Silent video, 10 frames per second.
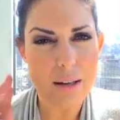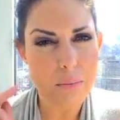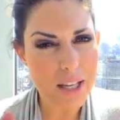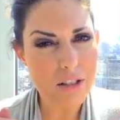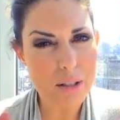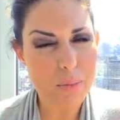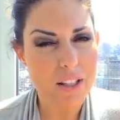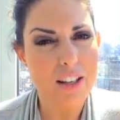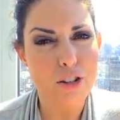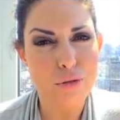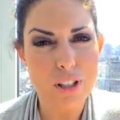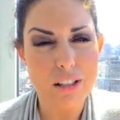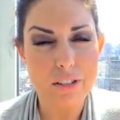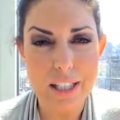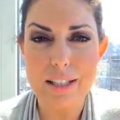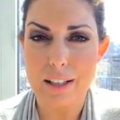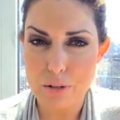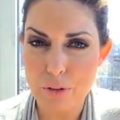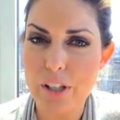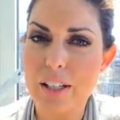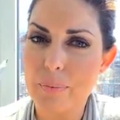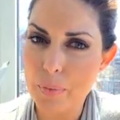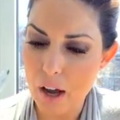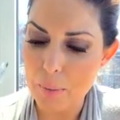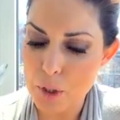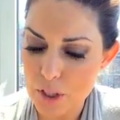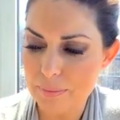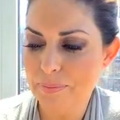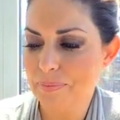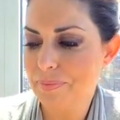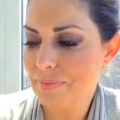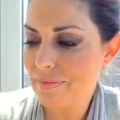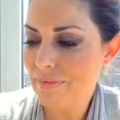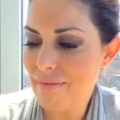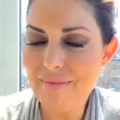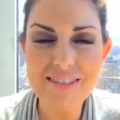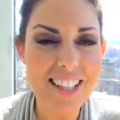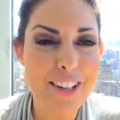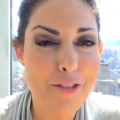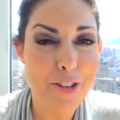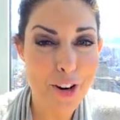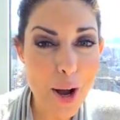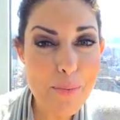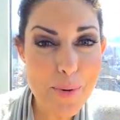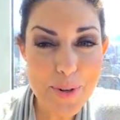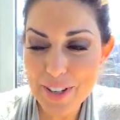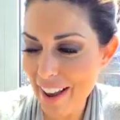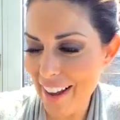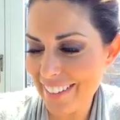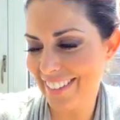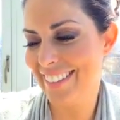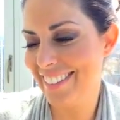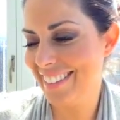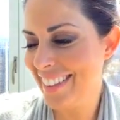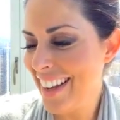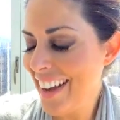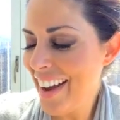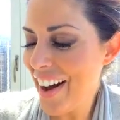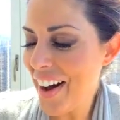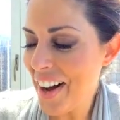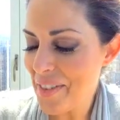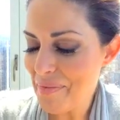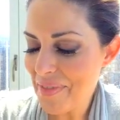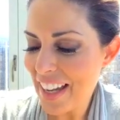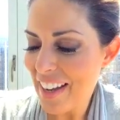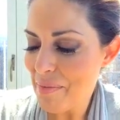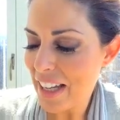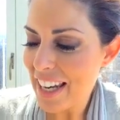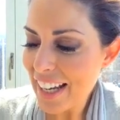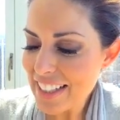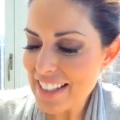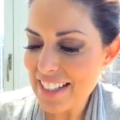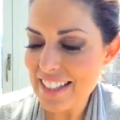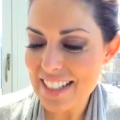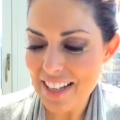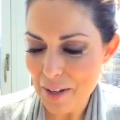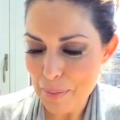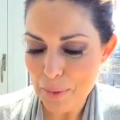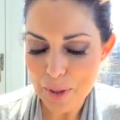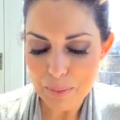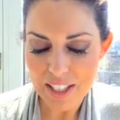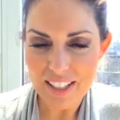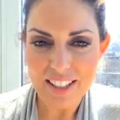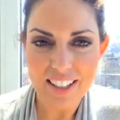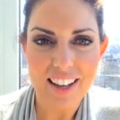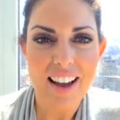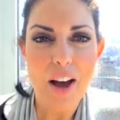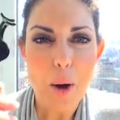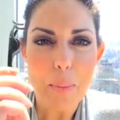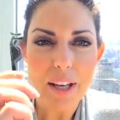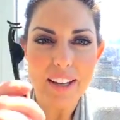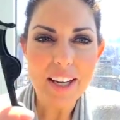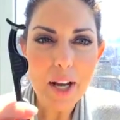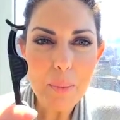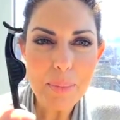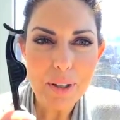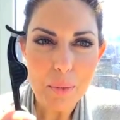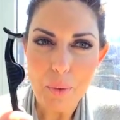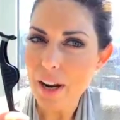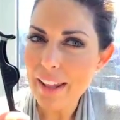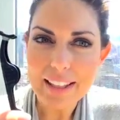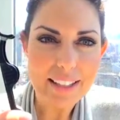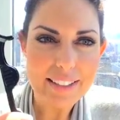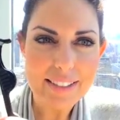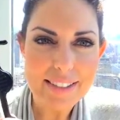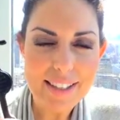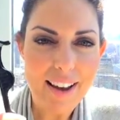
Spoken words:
it may just be that you need a latex-free option. If you're not bored yet. My next tip would be pick up one of these.